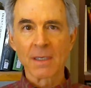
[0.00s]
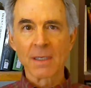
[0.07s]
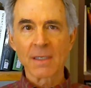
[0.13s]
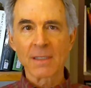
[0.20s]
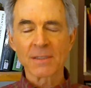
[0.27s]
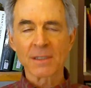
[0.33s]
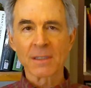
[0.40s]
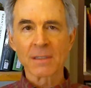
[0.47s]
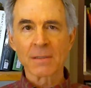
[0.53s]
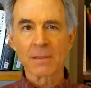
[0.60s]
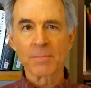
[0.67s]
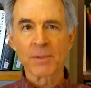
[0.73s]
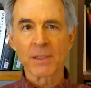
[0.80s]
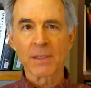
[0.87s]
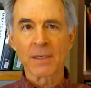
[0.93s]
He's a little
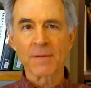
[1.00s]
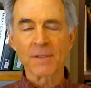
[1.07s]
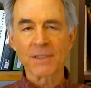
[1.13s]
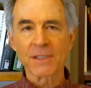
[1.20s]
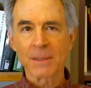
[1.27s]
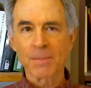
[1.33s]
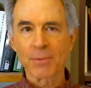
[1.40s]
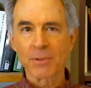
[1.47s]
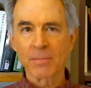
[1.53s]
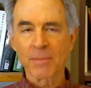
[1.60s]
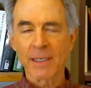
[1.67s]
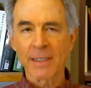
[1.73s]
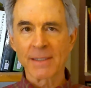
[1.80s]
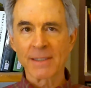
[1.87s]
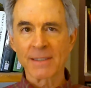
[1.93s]
bit on the
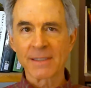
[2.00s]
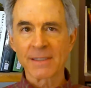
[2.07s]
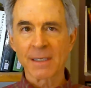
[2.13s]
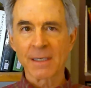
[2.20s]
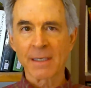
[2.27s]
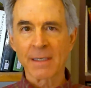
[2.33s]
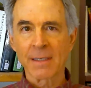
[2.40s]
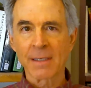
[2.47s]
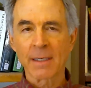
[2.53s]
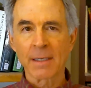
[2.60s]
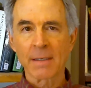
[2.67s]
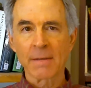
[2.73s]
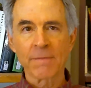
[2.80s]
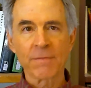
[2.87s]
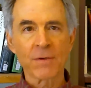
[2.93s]
simple-minded side,
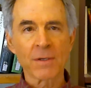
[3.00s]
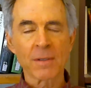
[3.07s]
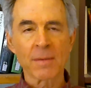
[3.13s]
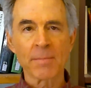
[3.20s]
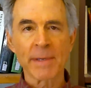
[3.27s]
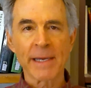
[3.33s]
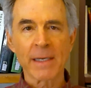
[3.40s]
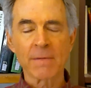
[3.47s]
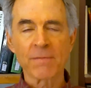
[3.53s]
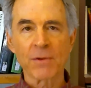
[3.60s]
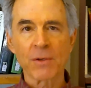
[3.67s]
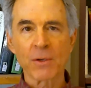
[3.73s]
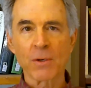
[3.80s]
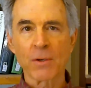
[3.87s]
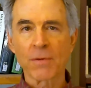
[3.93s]
kind of a man of
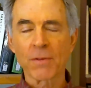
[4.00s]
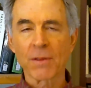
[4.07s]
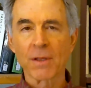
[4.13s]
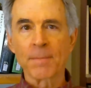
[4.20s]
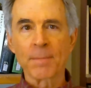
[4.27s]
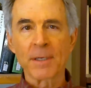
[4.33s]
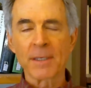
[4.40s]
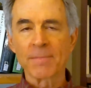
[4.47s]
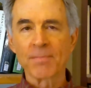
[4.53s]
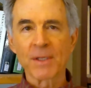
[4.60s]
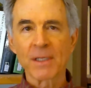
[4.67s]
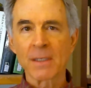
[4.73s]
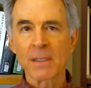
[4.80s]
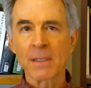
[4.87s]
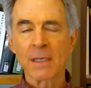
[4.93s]
the earth, but
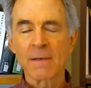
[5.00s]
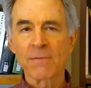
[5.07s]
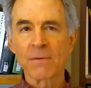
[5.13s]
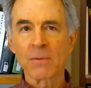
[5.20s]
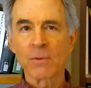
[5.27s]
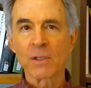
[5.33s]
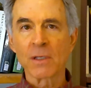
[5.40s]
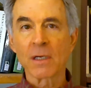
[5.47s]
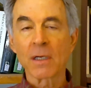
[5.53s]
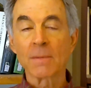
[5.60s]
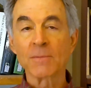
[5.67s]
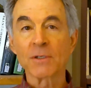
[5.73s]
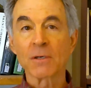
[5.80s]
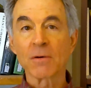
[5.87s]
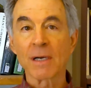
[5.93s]
he never really
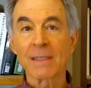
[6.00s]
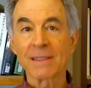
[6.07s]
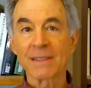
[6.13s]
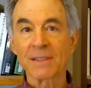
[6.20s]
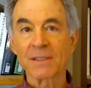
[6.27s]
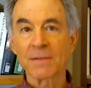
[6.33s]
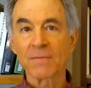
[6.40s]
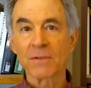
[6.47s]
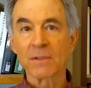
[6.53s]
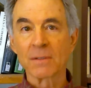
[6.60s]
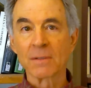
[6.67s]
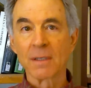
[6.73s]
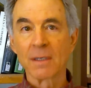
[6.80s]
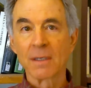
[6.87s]
comes across as evil.